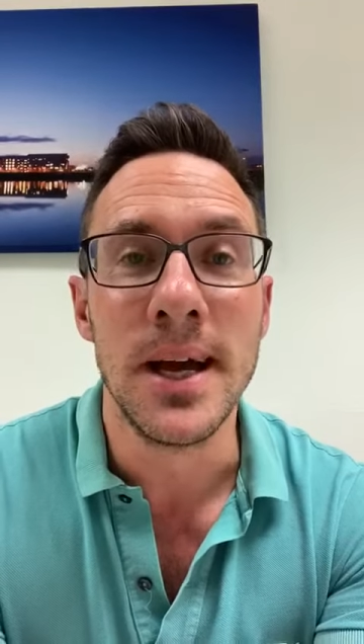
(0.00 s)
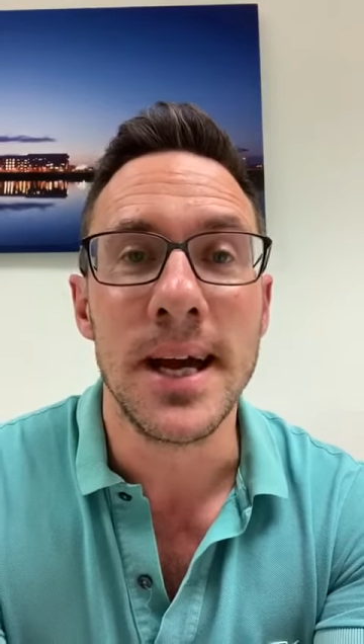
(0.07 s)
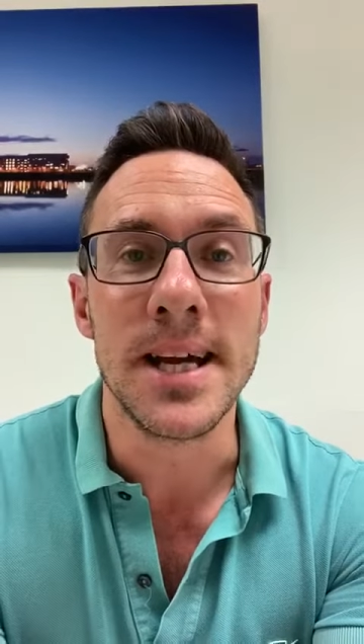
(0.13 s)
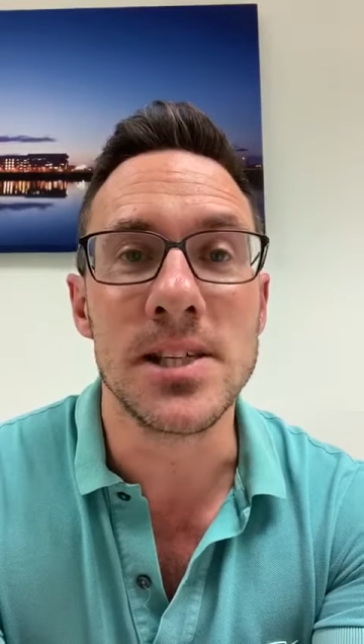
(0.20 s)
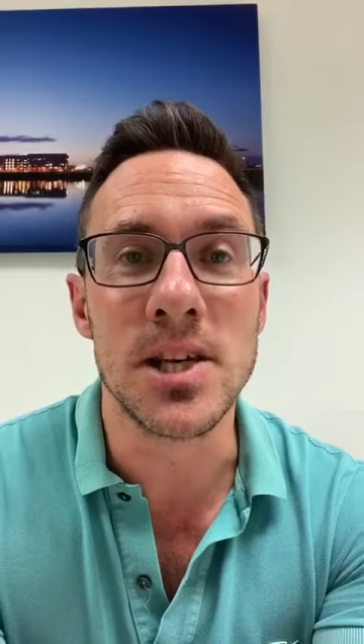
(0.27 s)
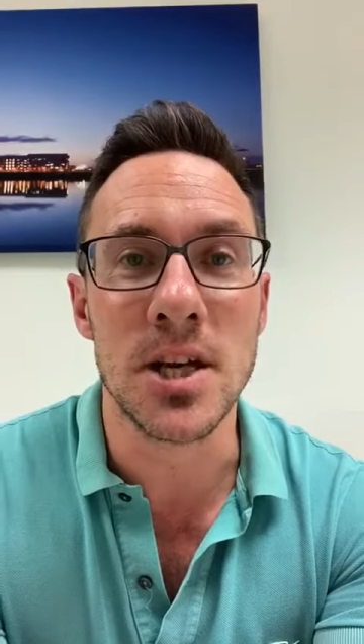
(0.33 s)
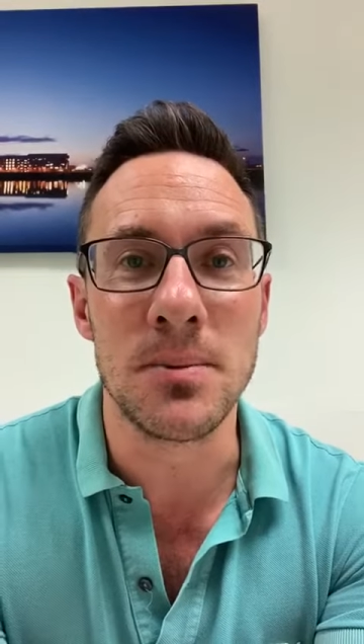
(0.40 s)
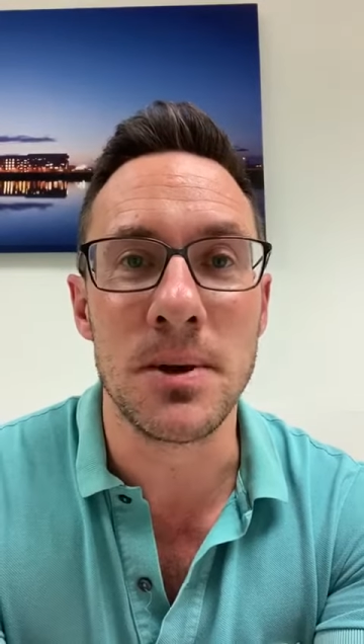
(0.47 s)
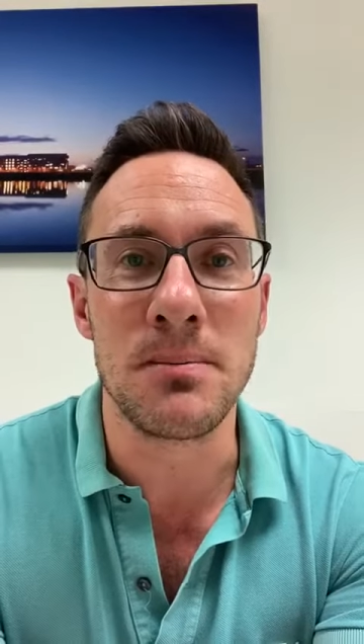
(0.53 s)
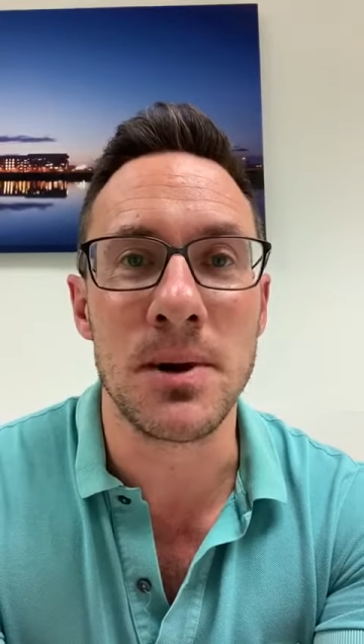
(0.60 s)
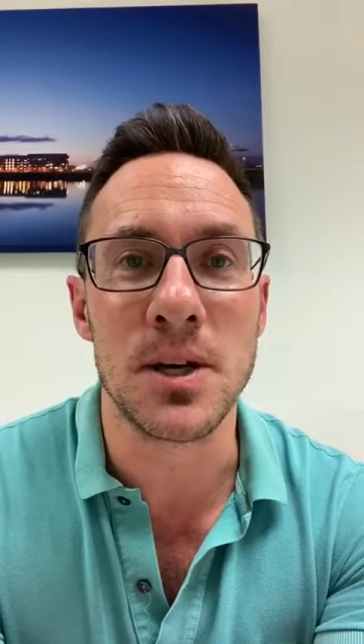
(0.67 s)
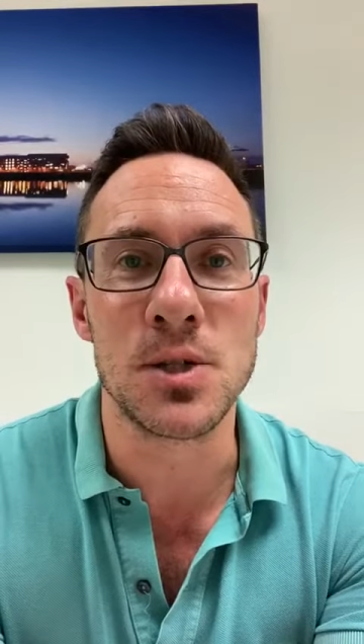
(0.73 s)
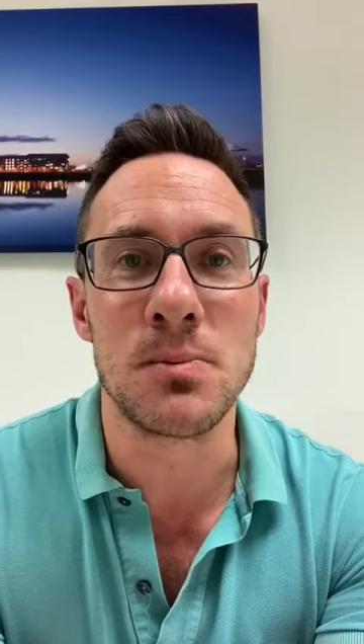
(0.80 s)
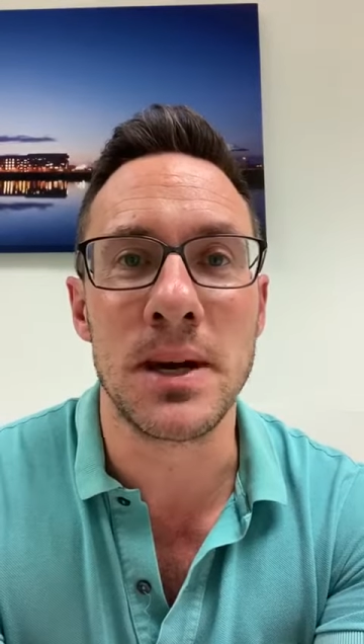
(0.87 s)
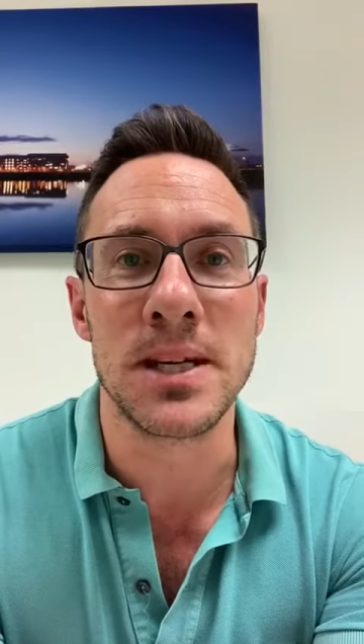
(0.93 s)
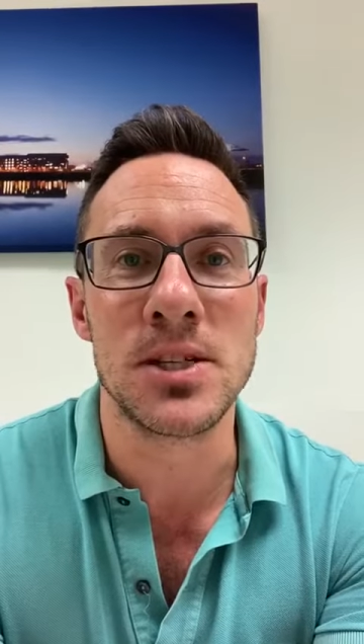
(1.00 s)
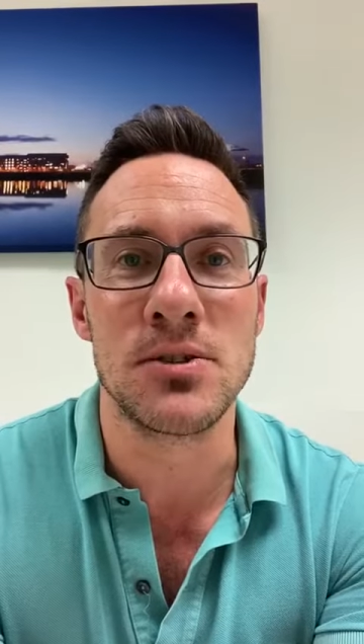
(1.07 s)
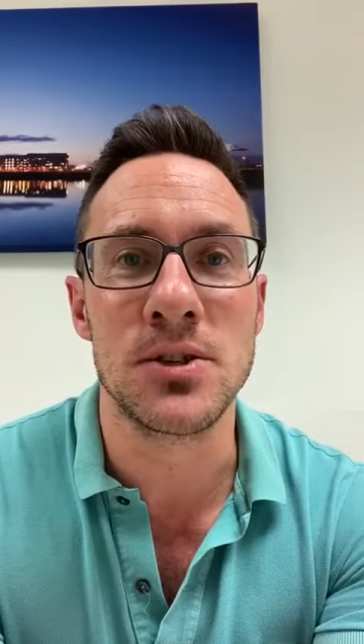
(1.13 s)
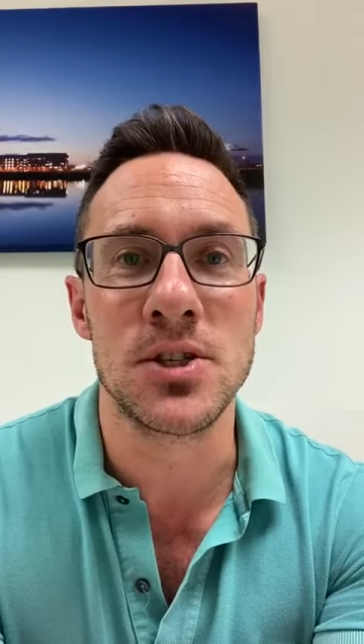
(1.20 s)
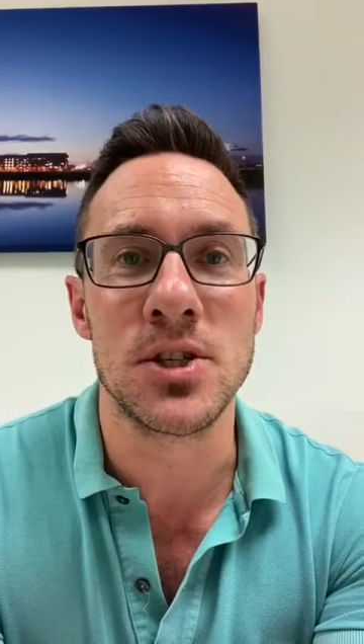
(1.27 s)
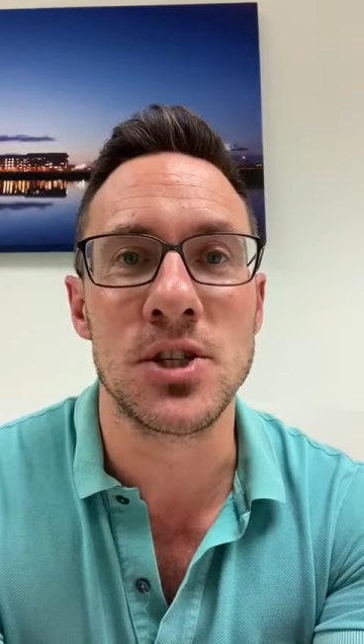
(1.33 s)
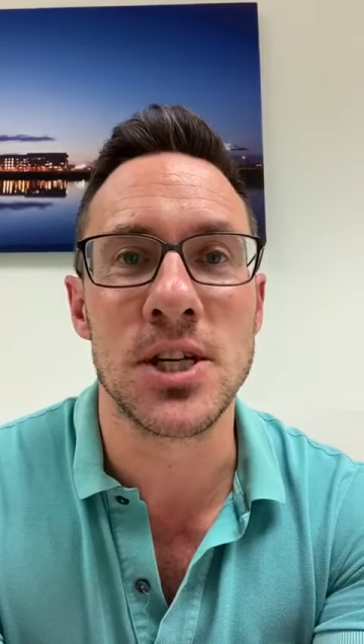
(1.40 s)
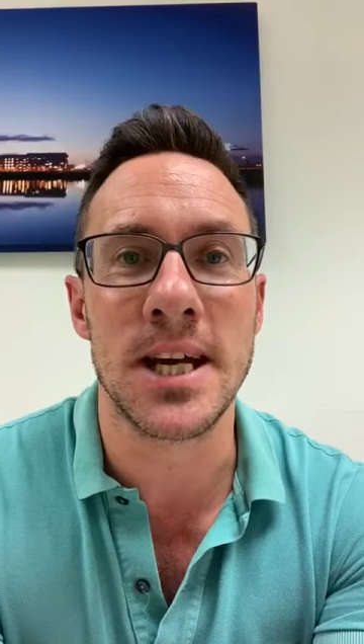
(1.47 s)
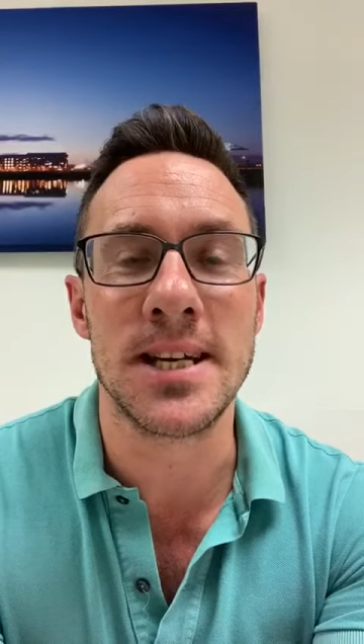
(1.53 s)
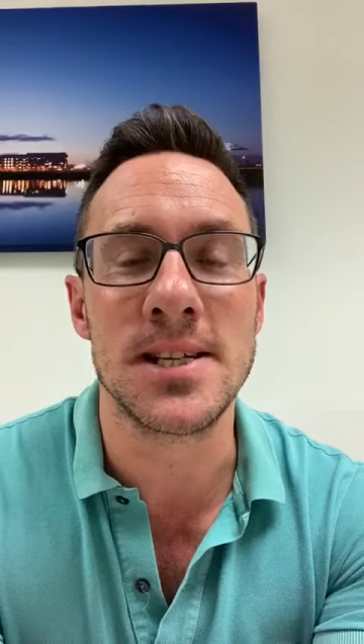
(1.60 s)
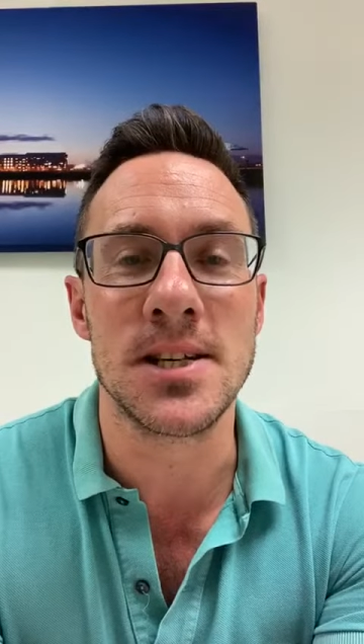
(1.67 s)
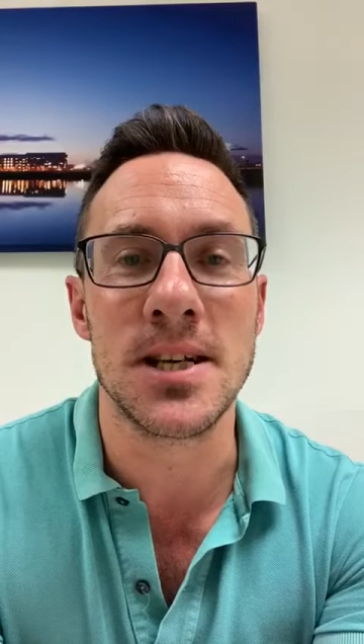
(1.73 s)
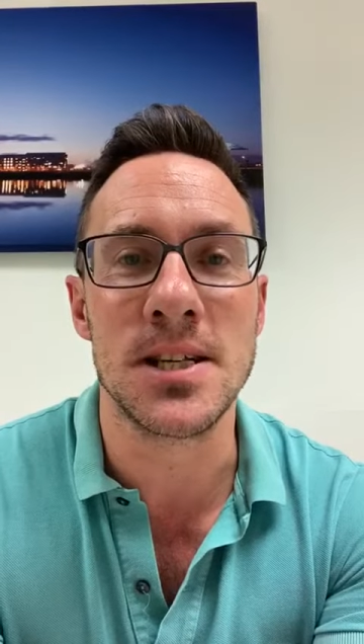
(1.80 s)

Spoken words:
he's going to be much better as a chaser.